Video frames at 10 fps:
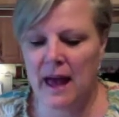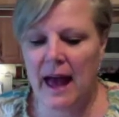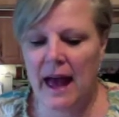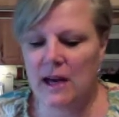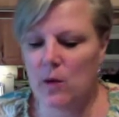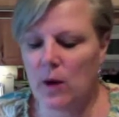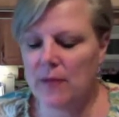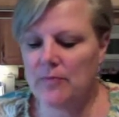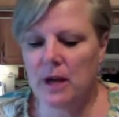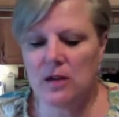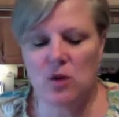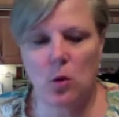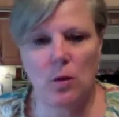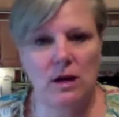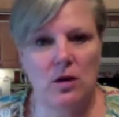Anyway, don't
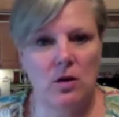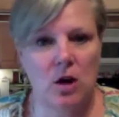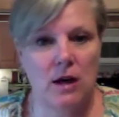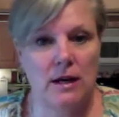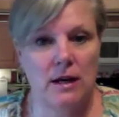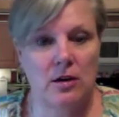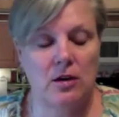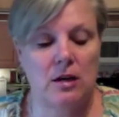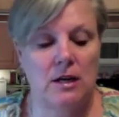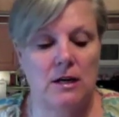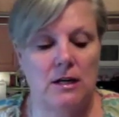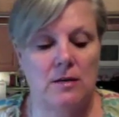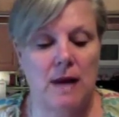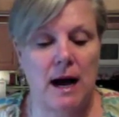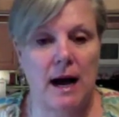want to go long here.
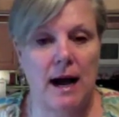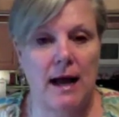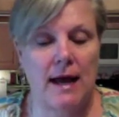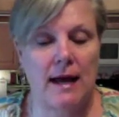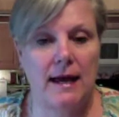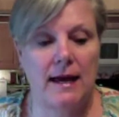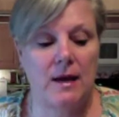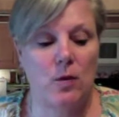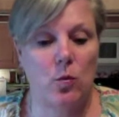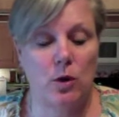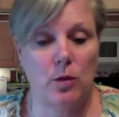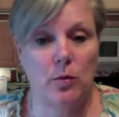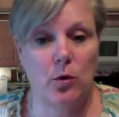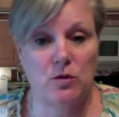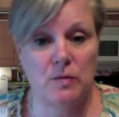Um, I will
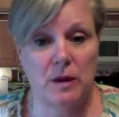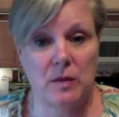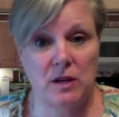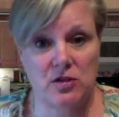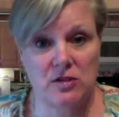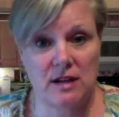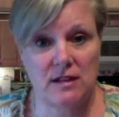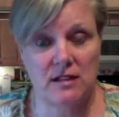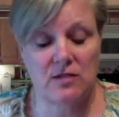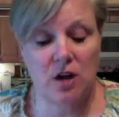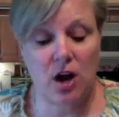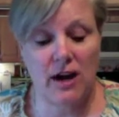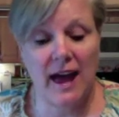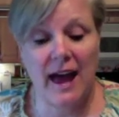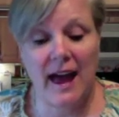post my pictures on this
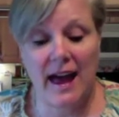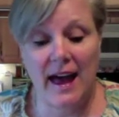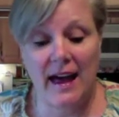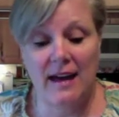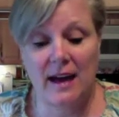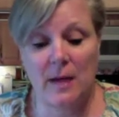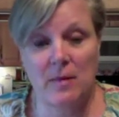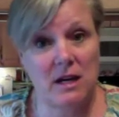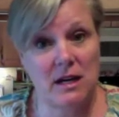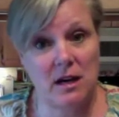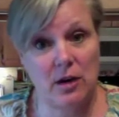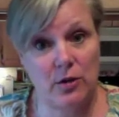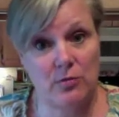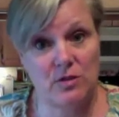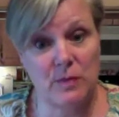vlog and I'm getting a
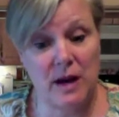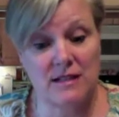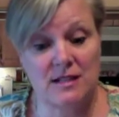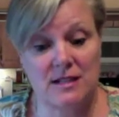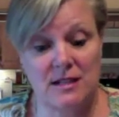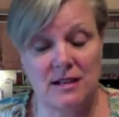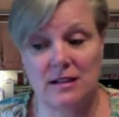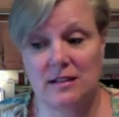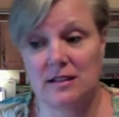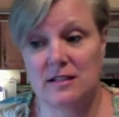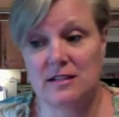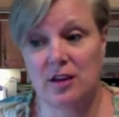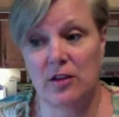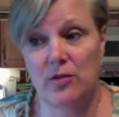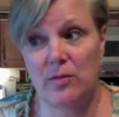good response to the the
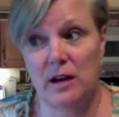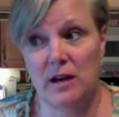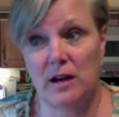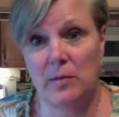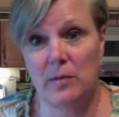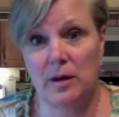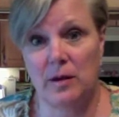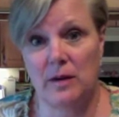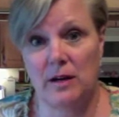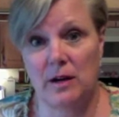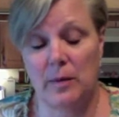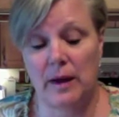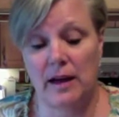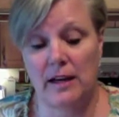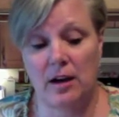southern meetup um, in our
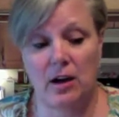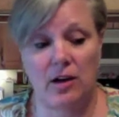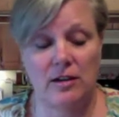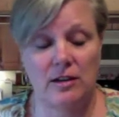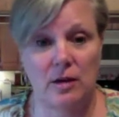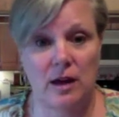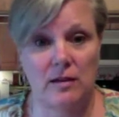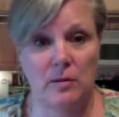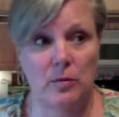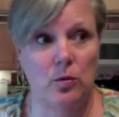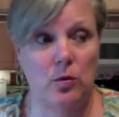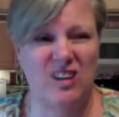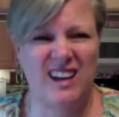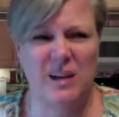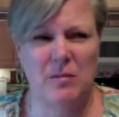backyard in the, at the
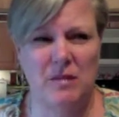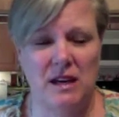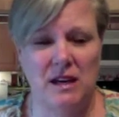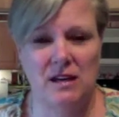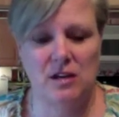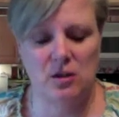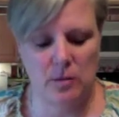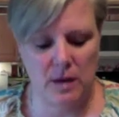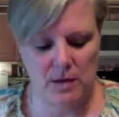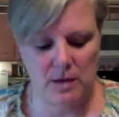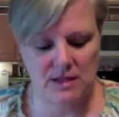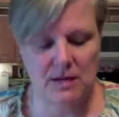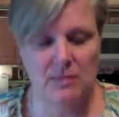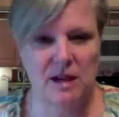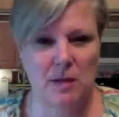pool. Thinking, you know, maybe
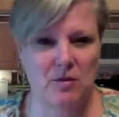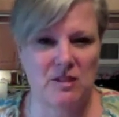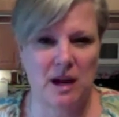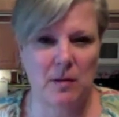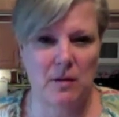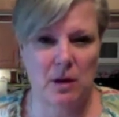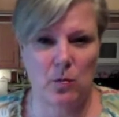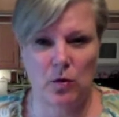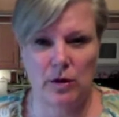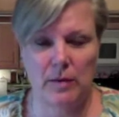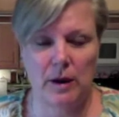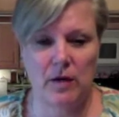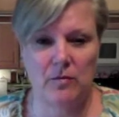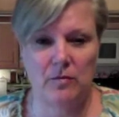September time, but I'm worried about